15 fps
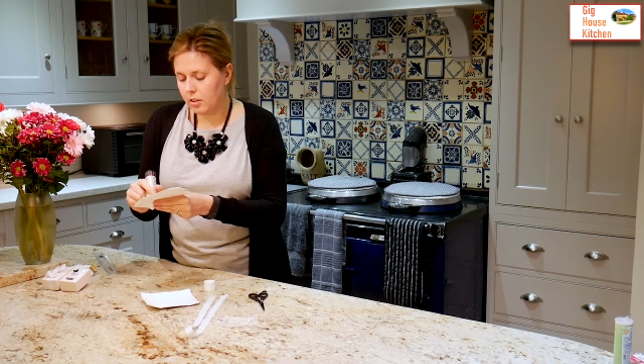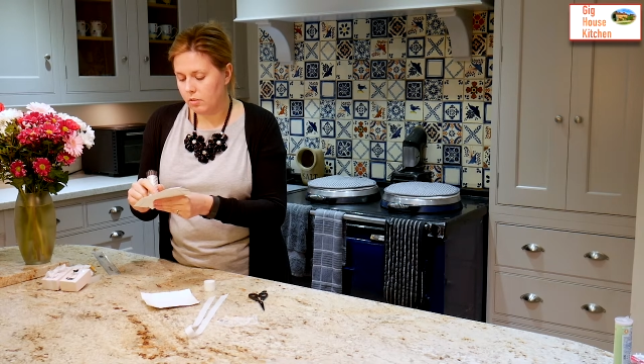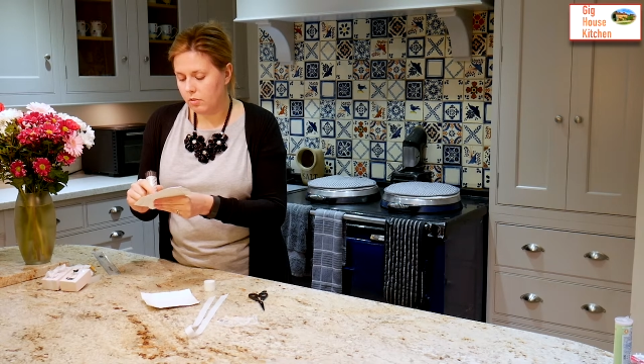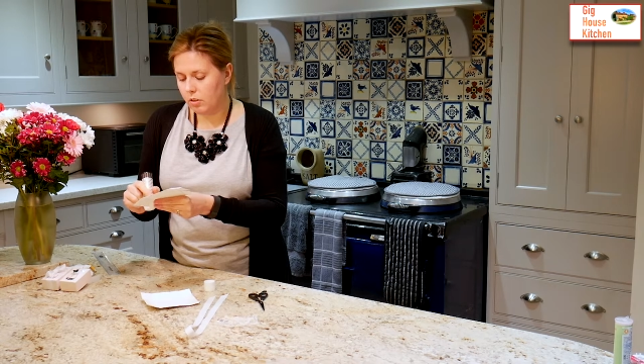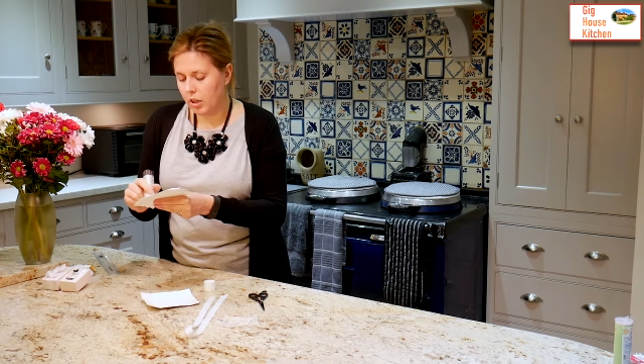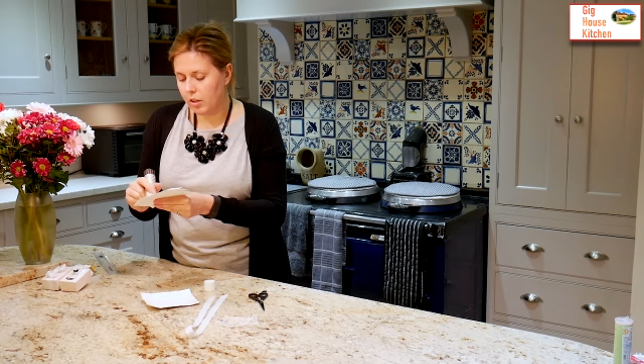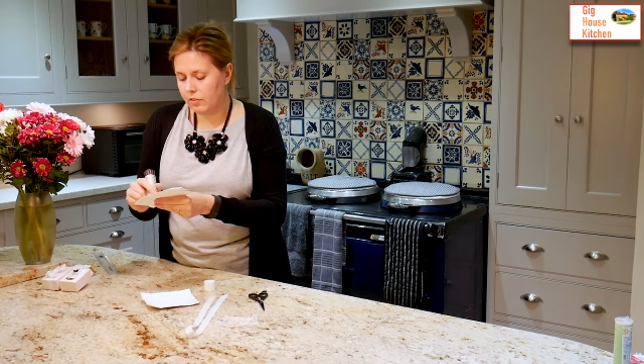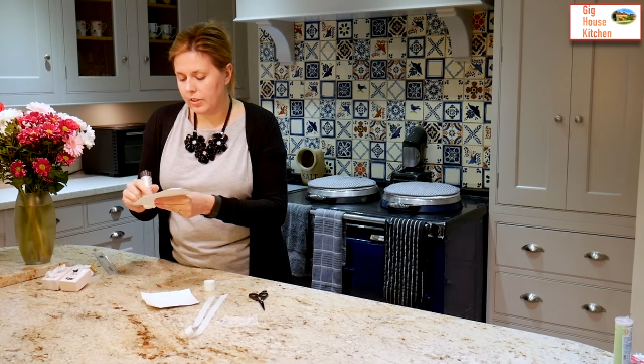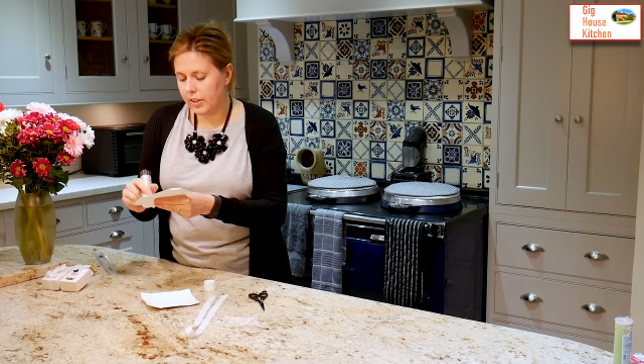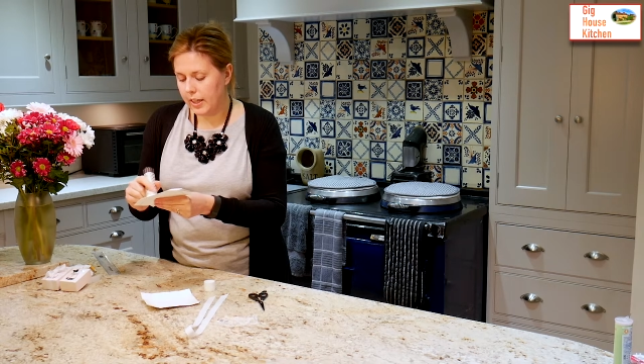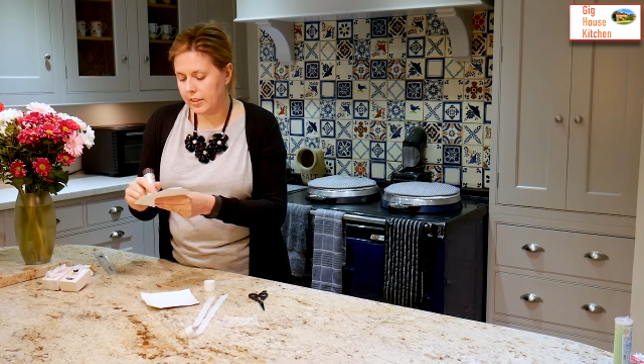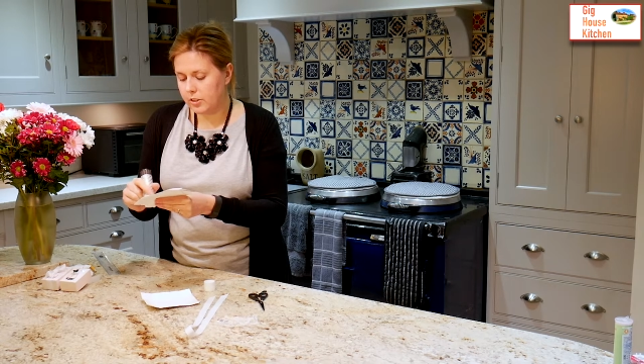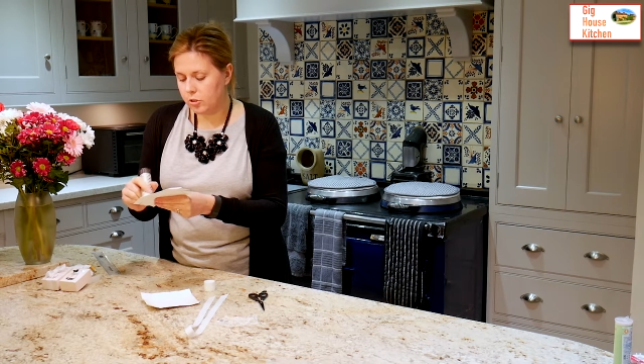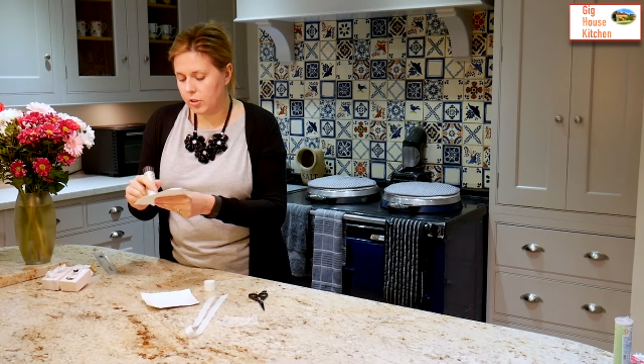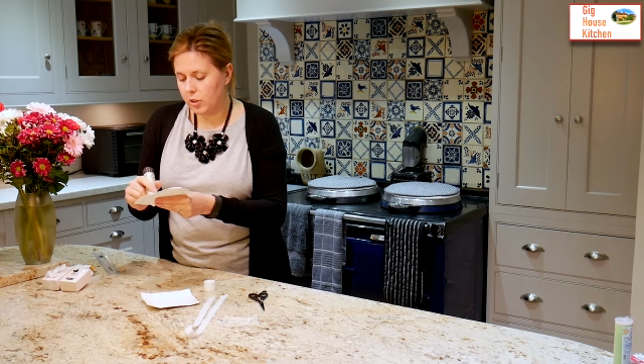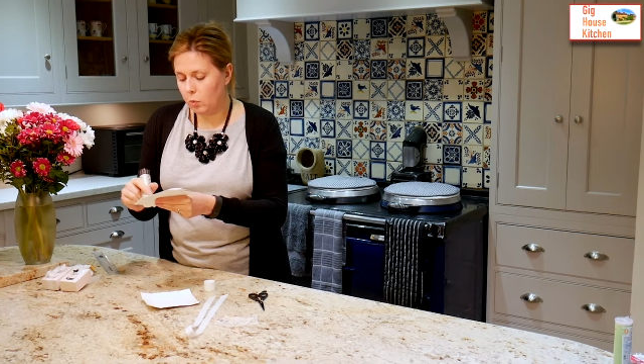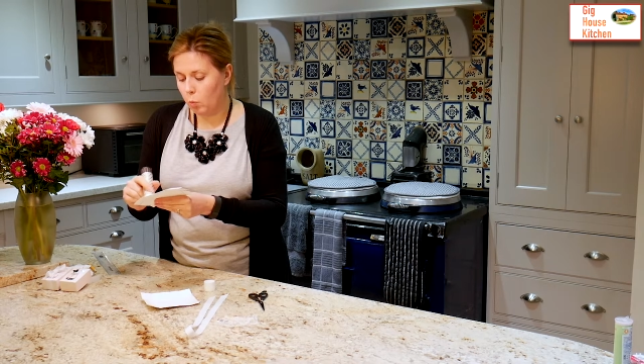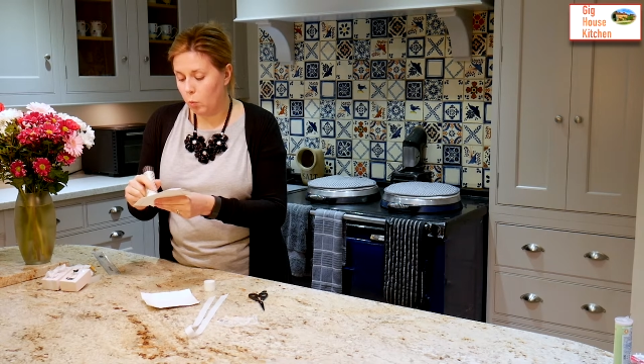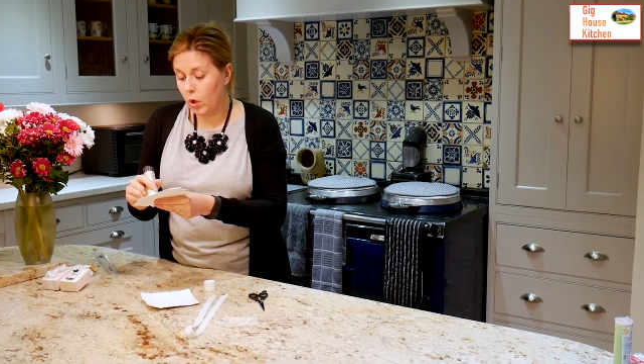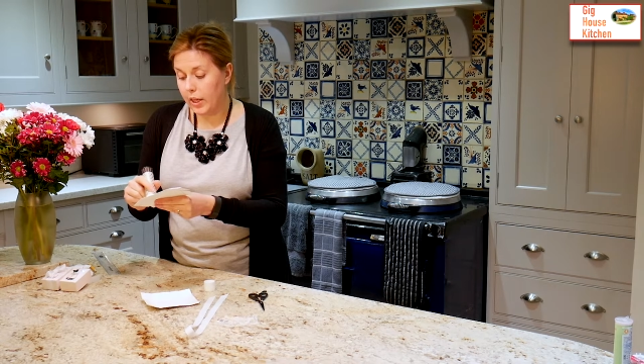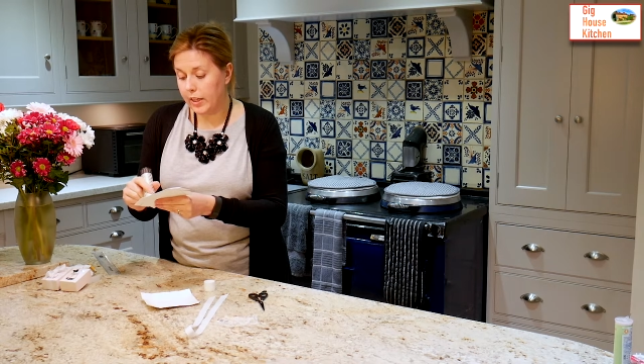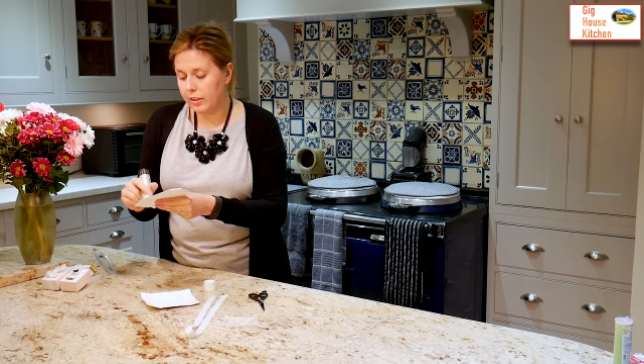rather than doing
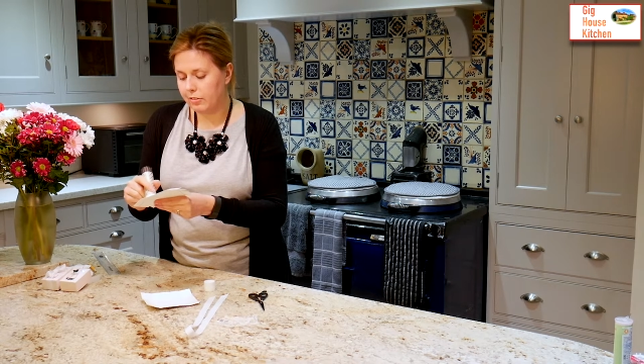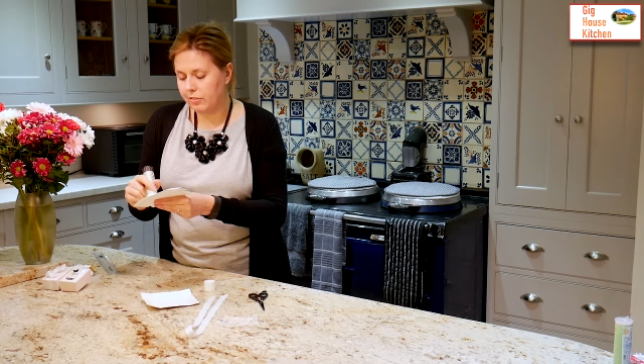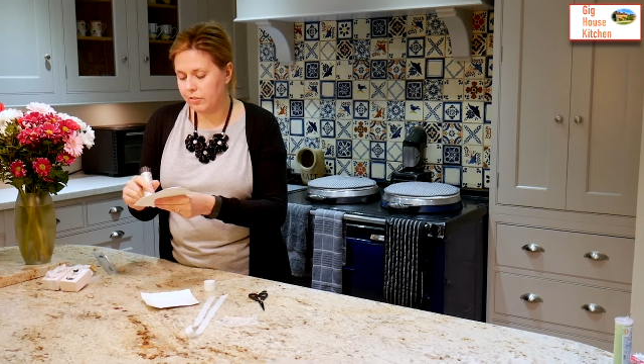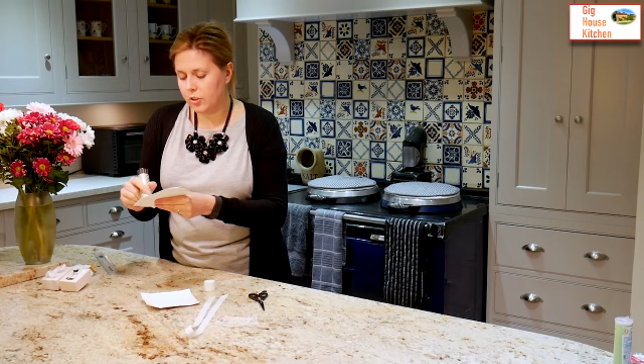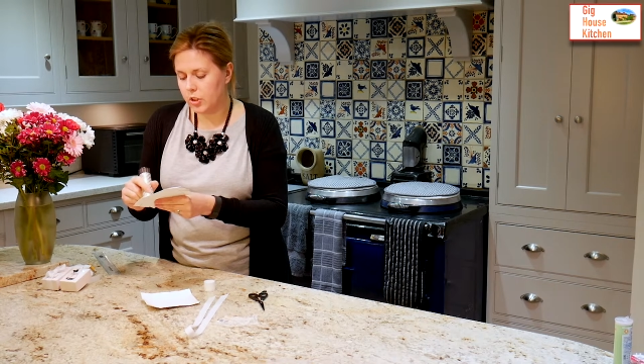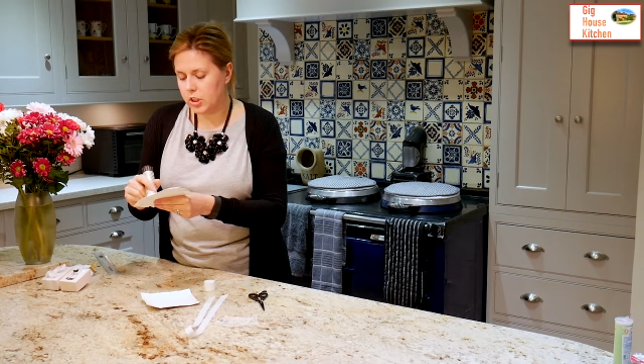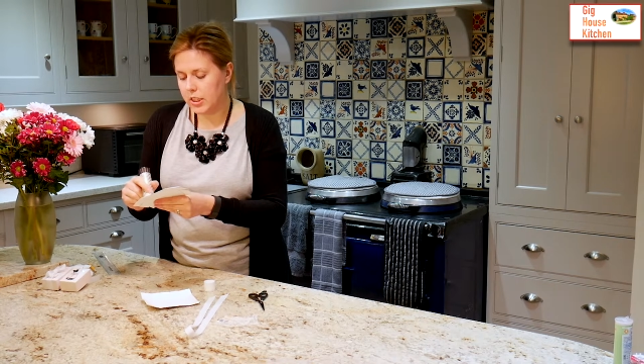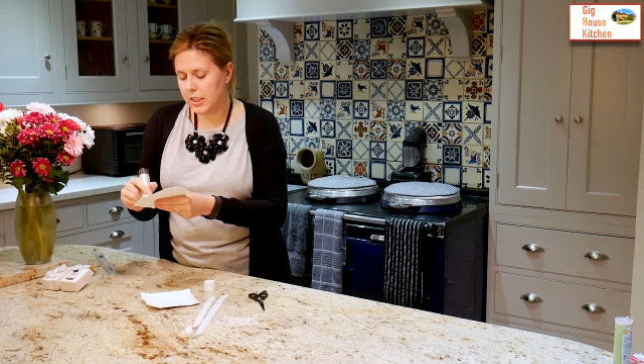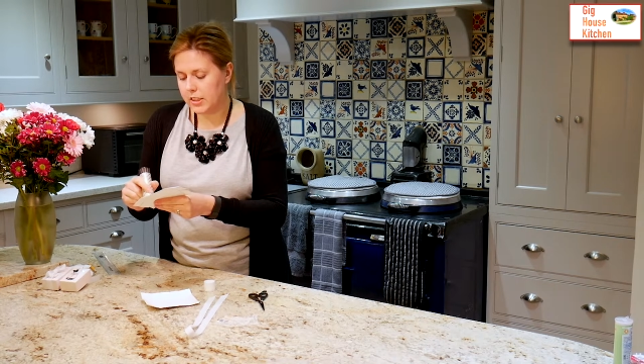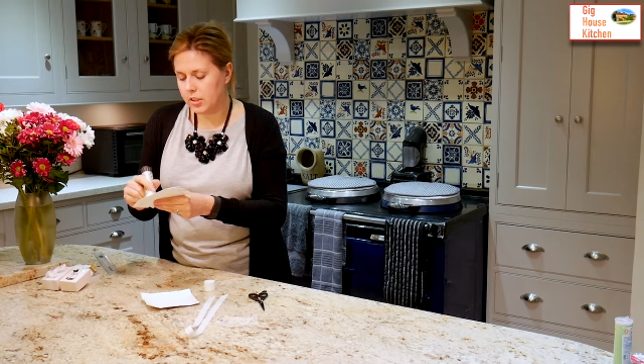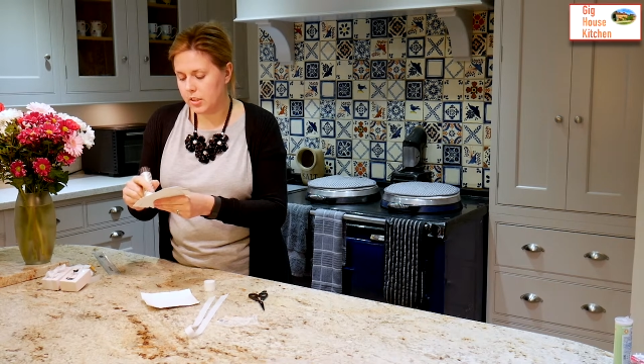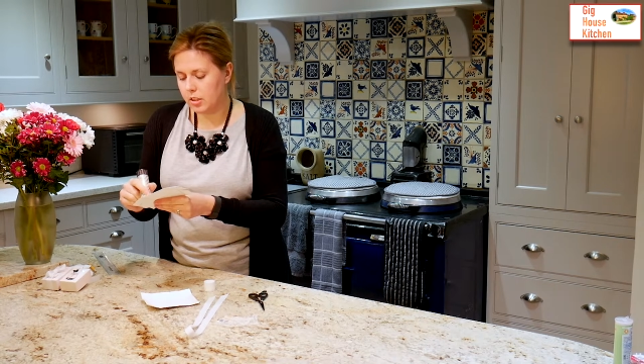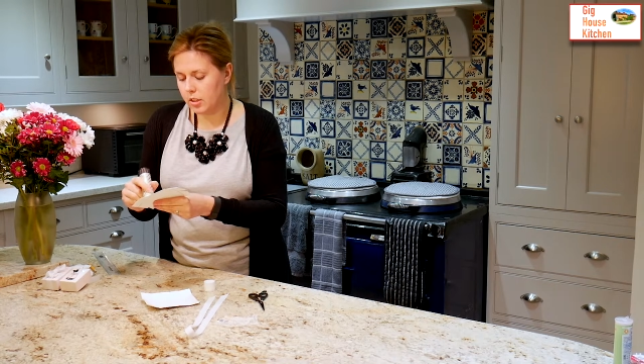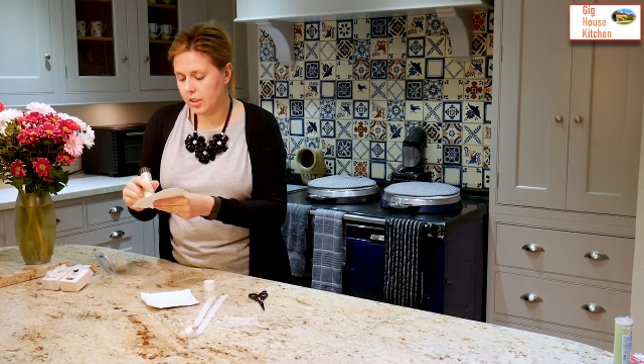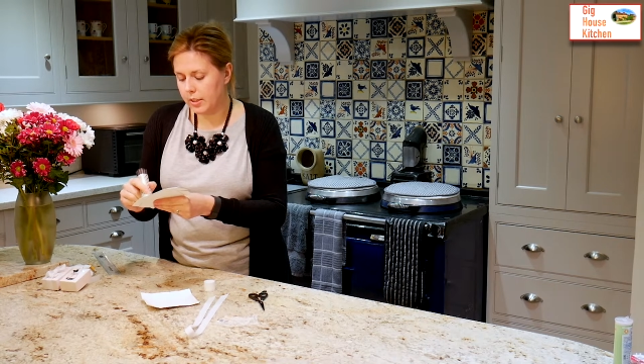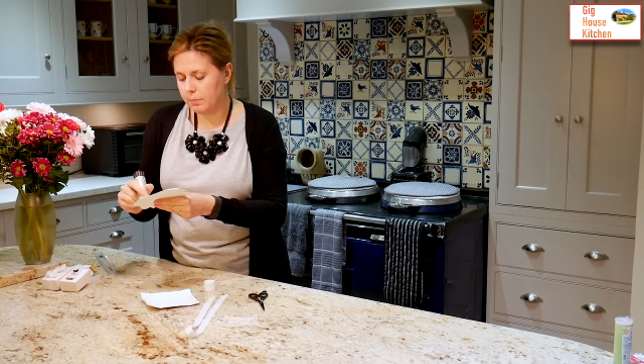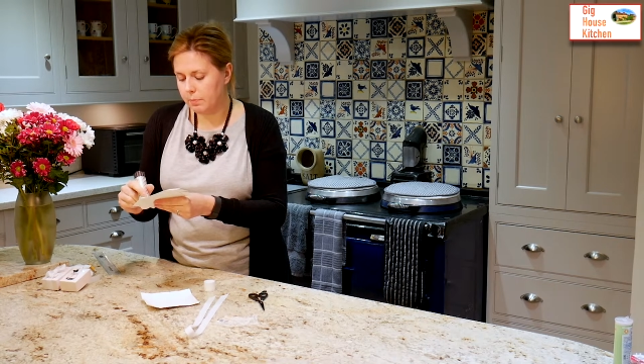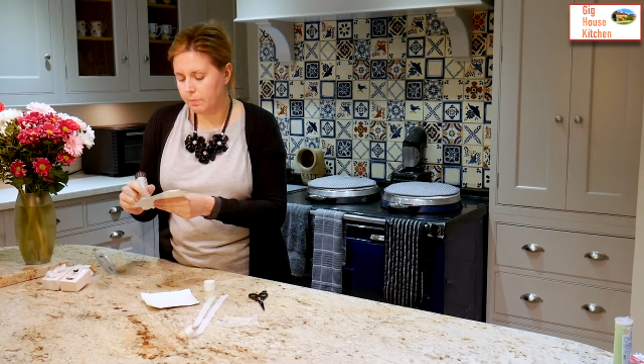1 foot at a time.